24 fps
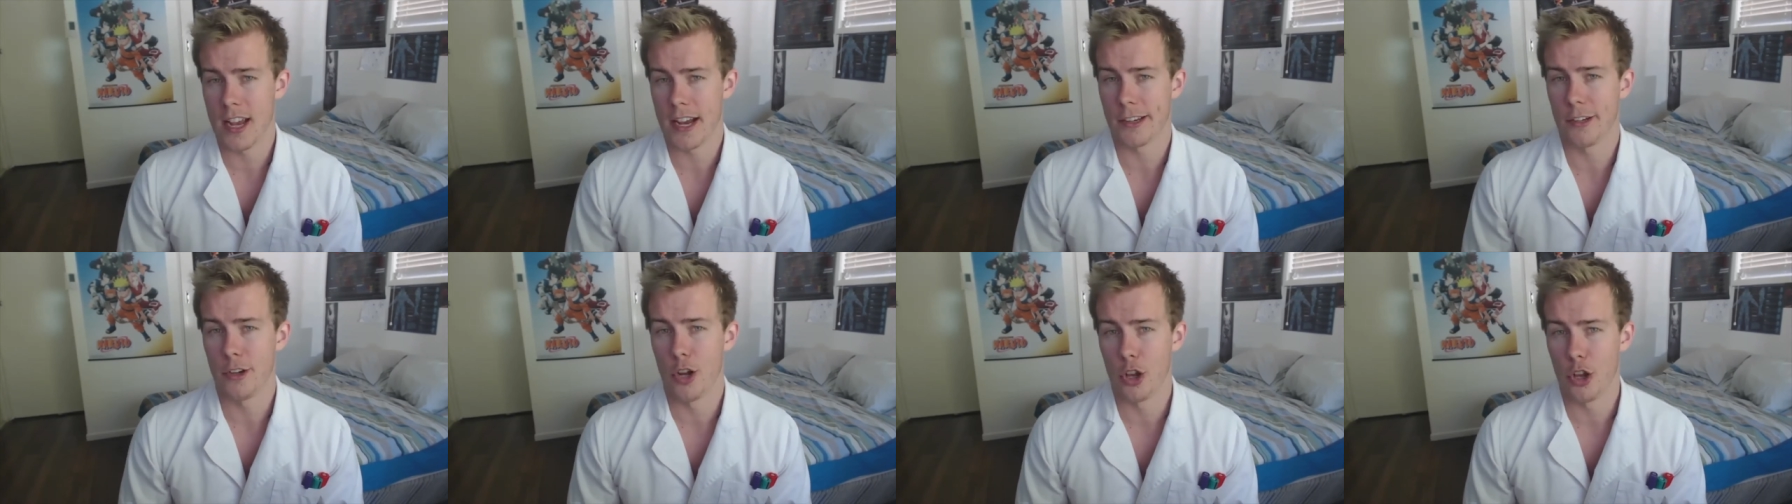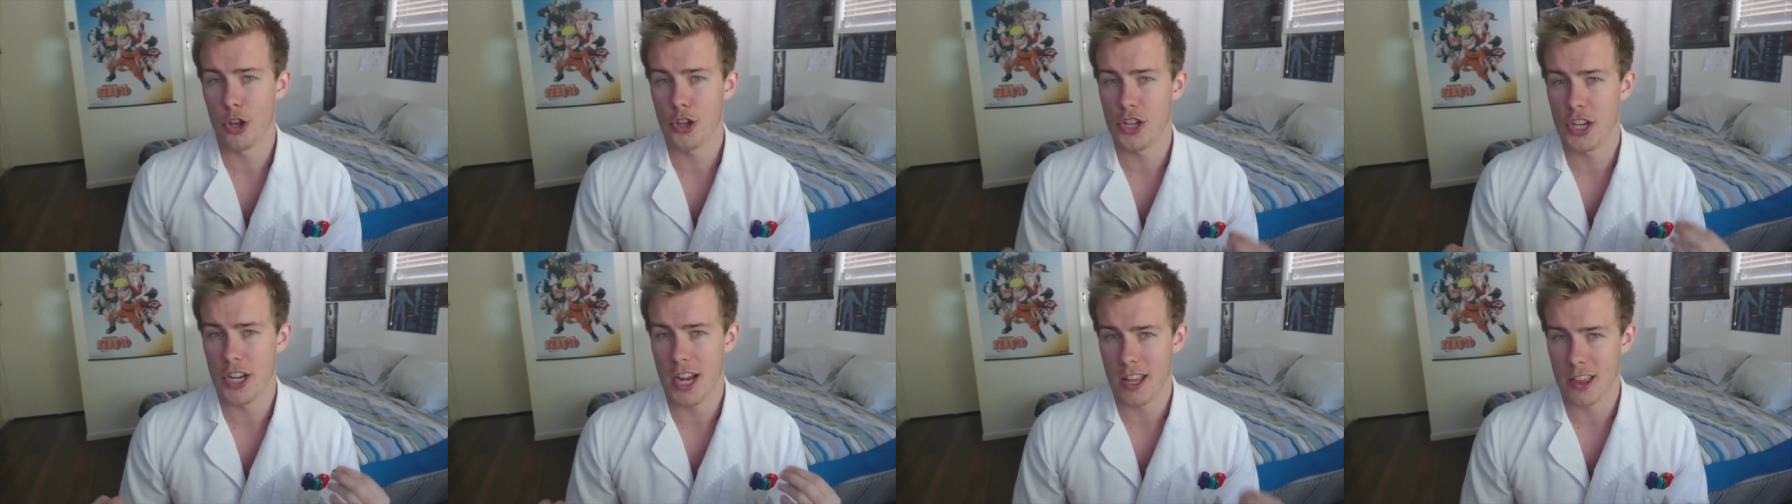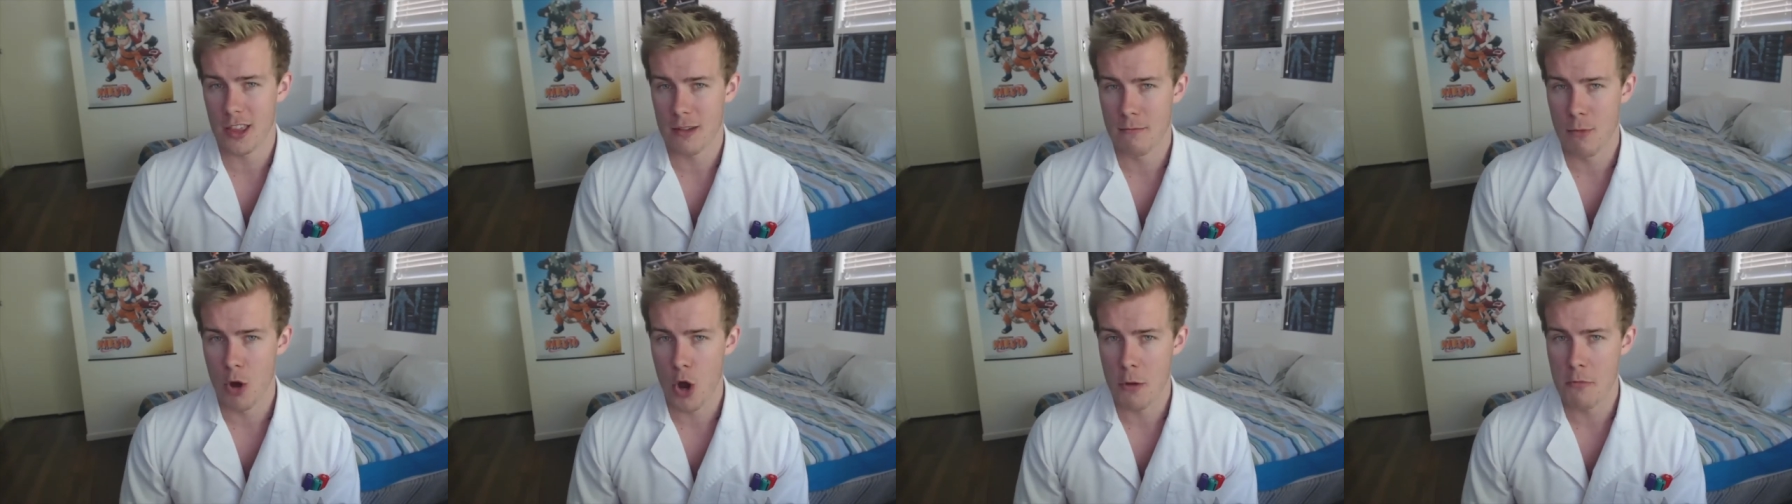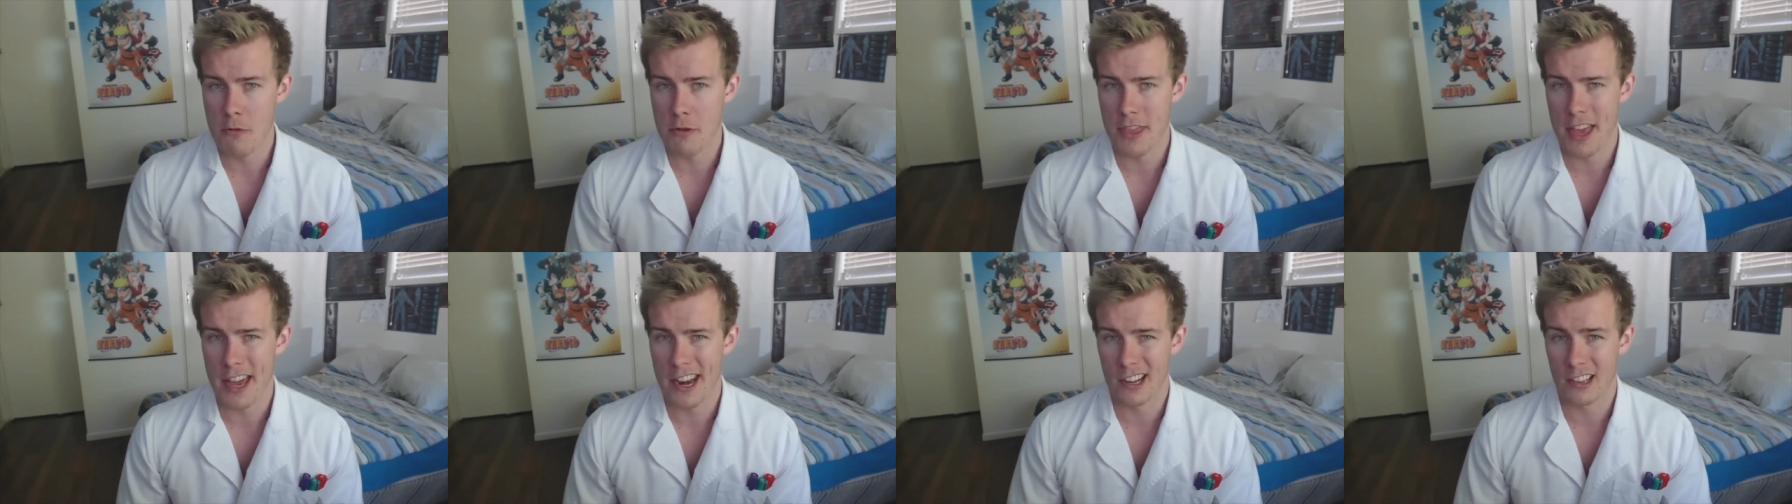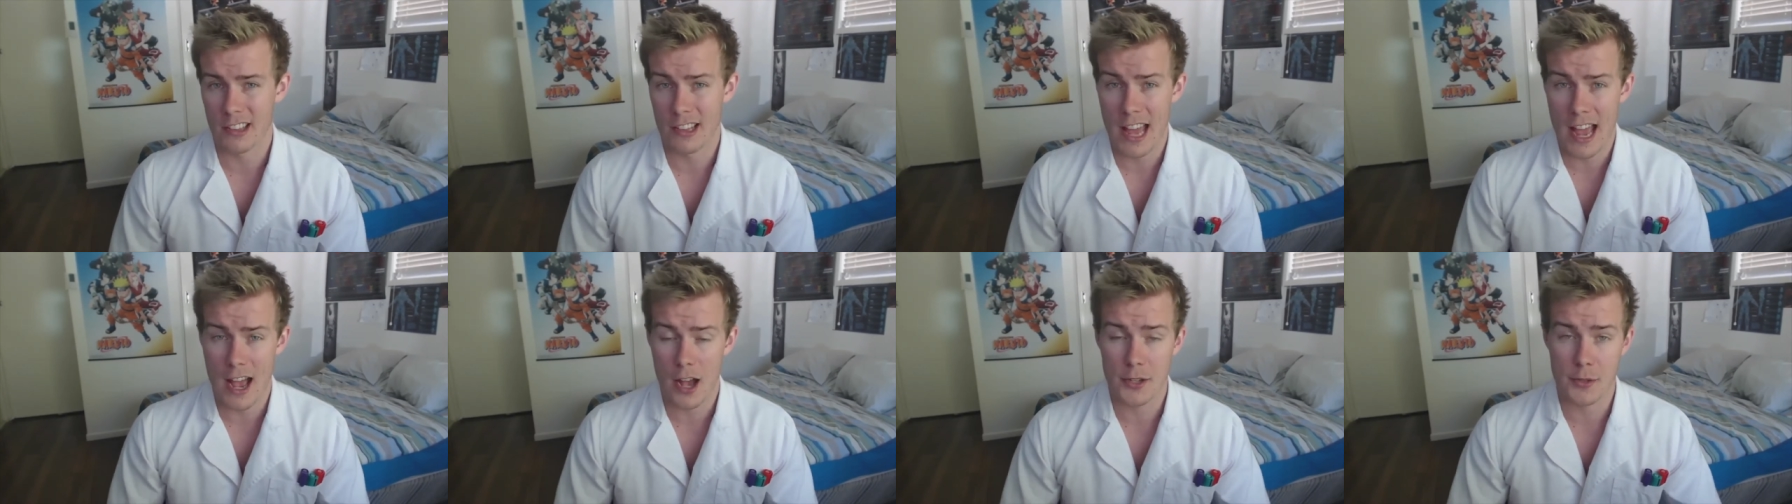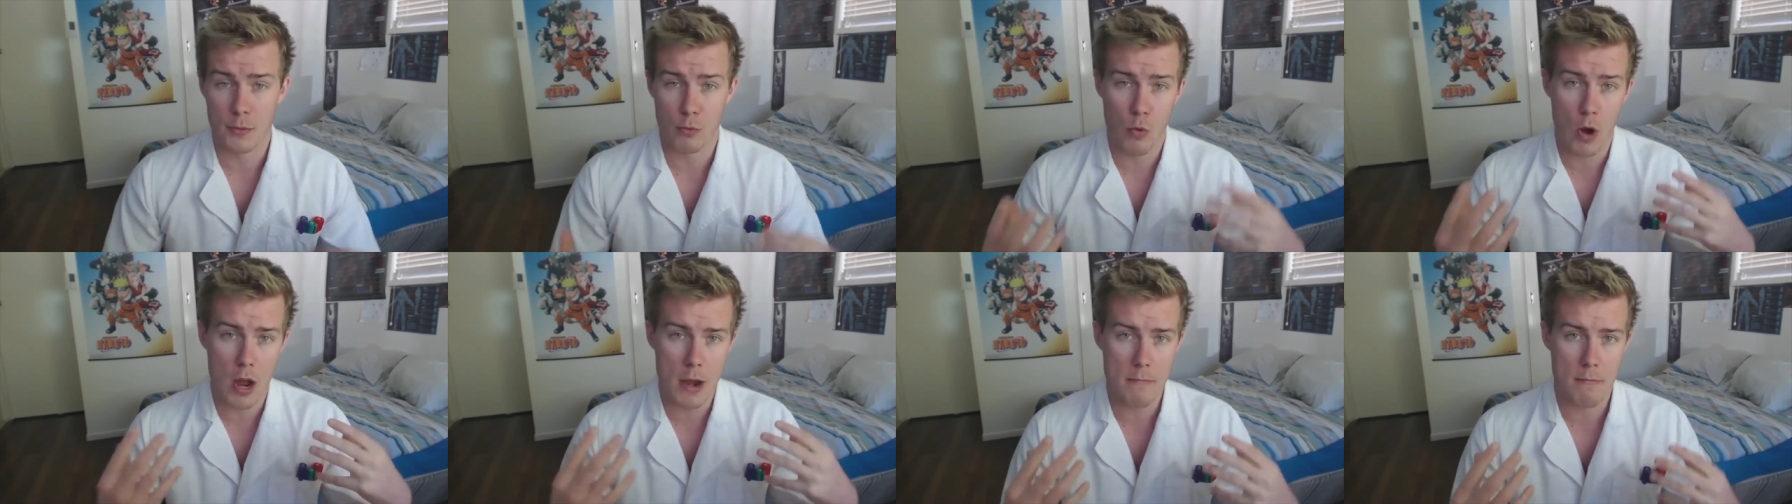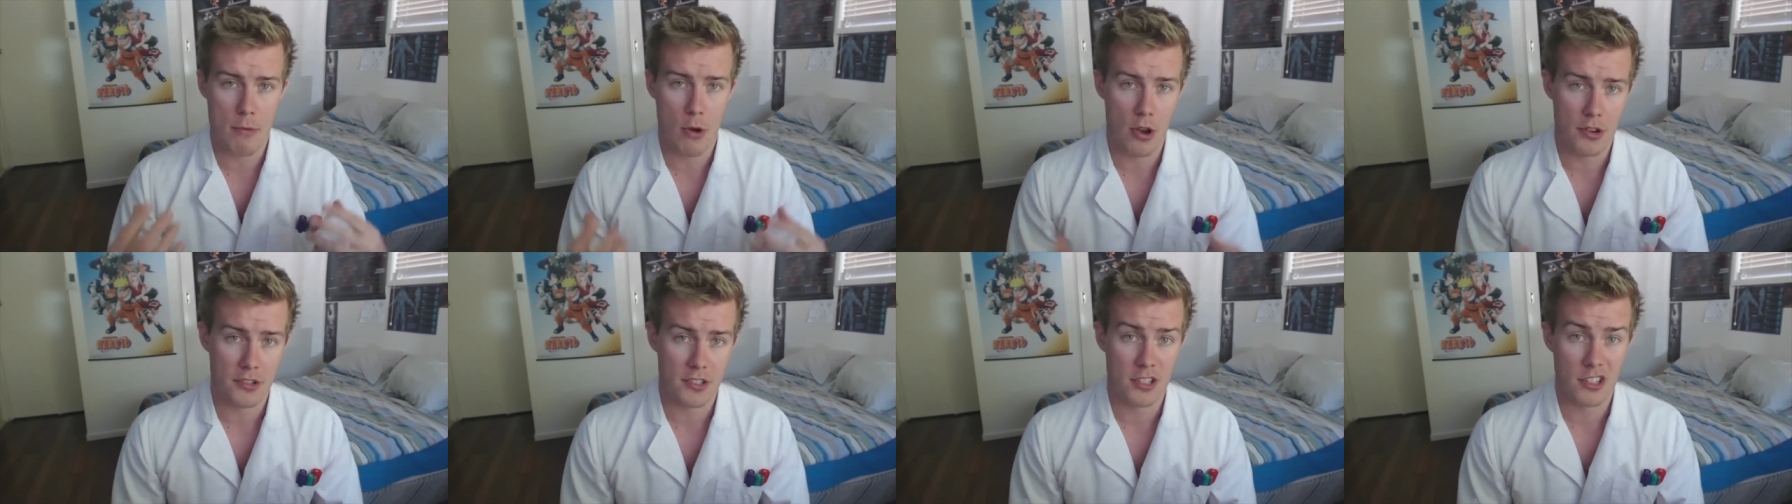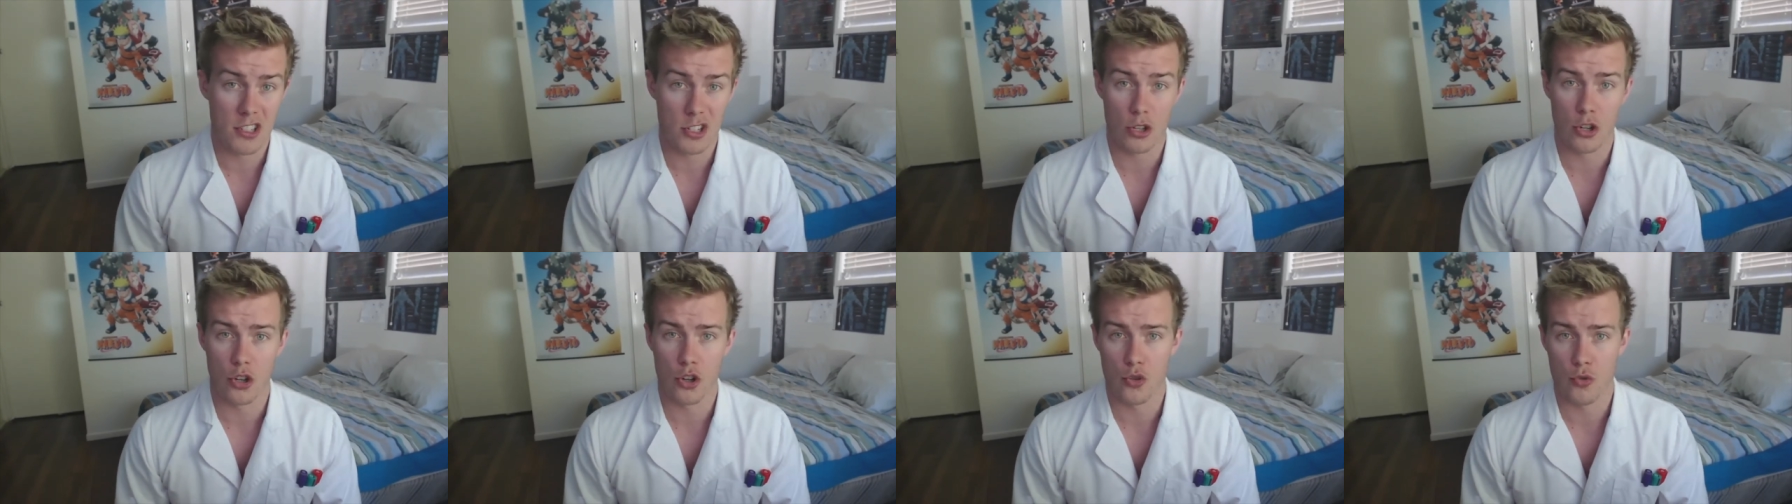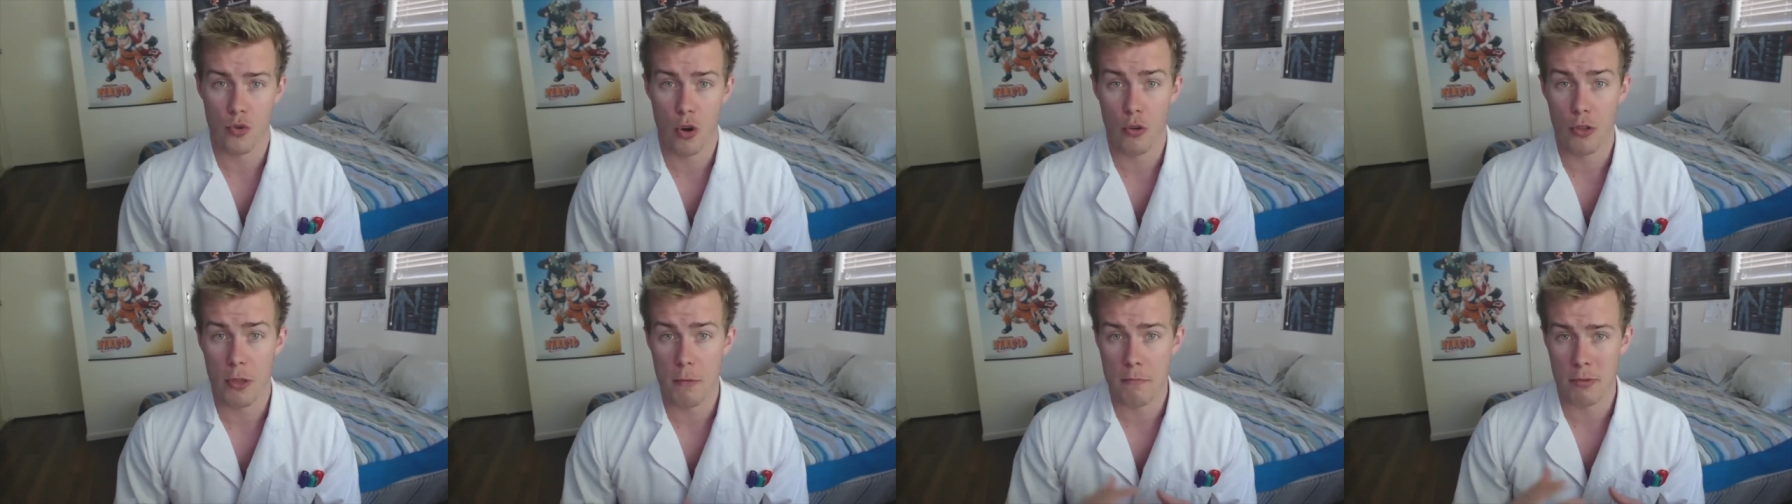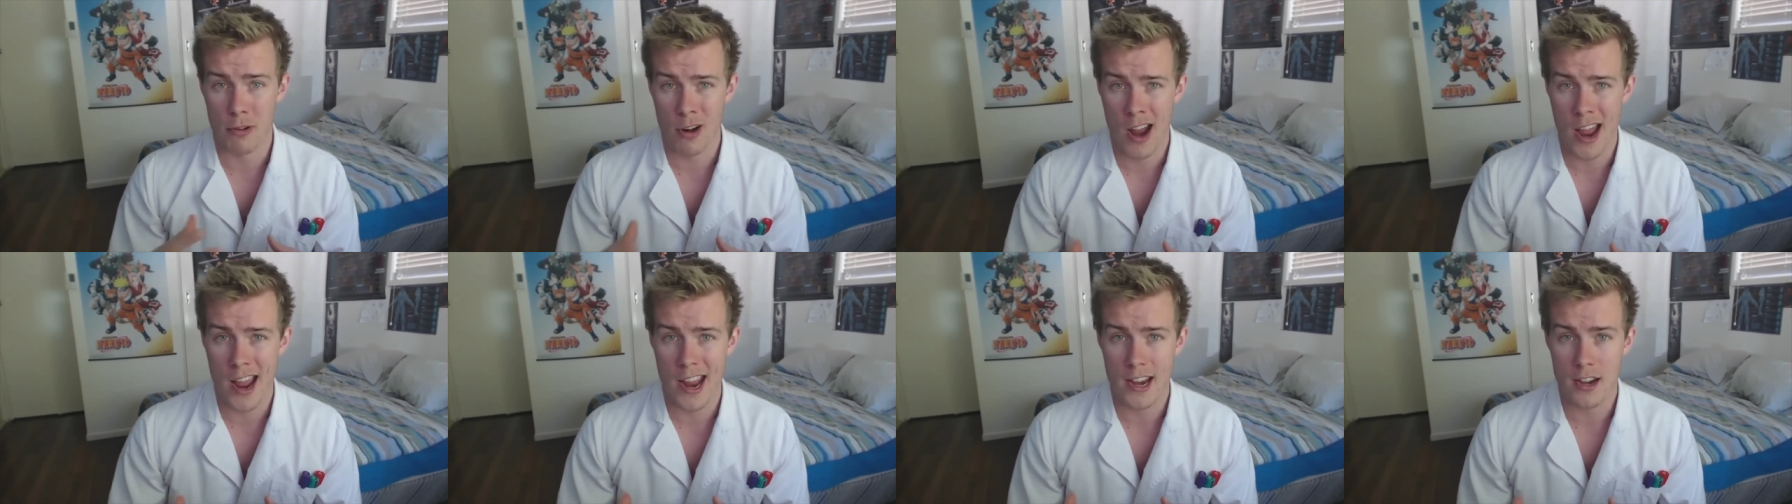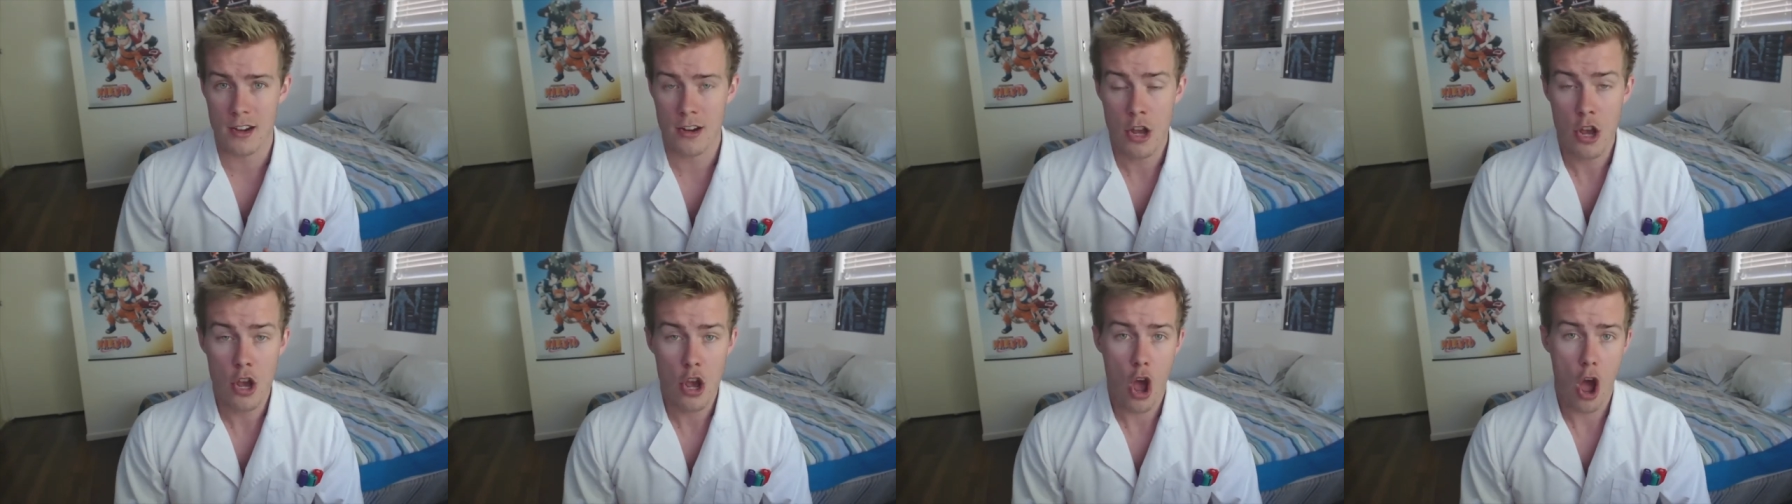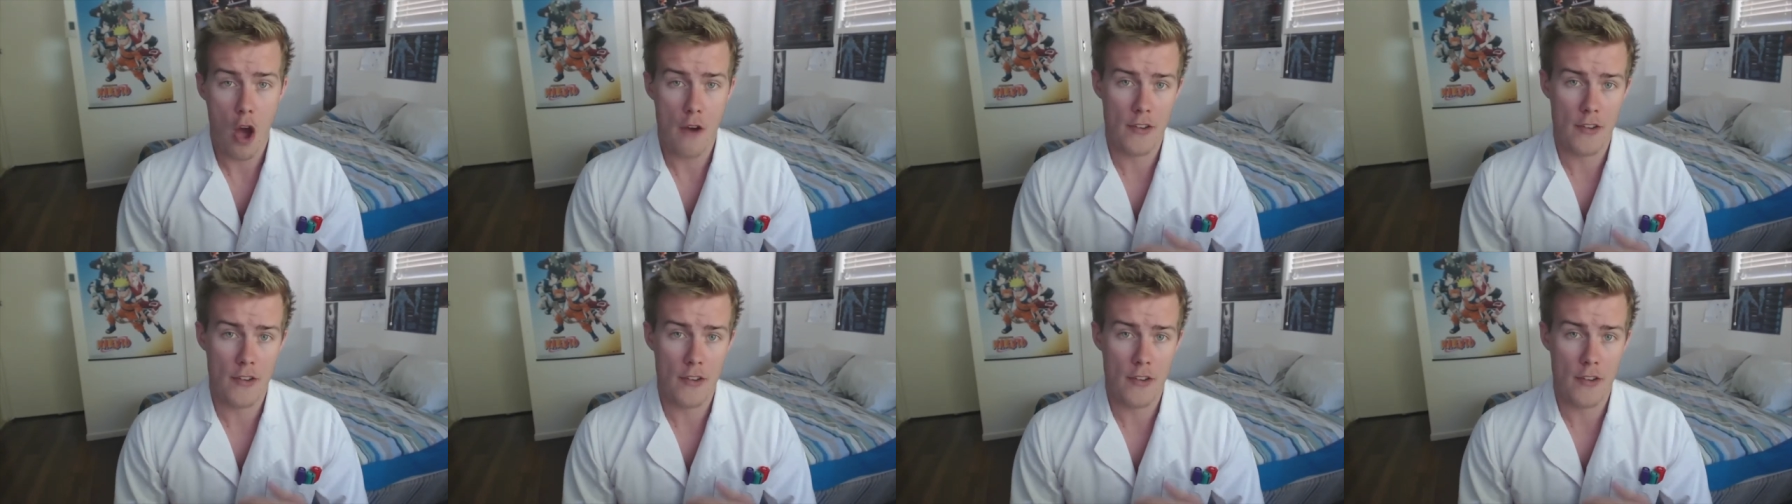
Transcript: technology at the moment that allows one person to control the brain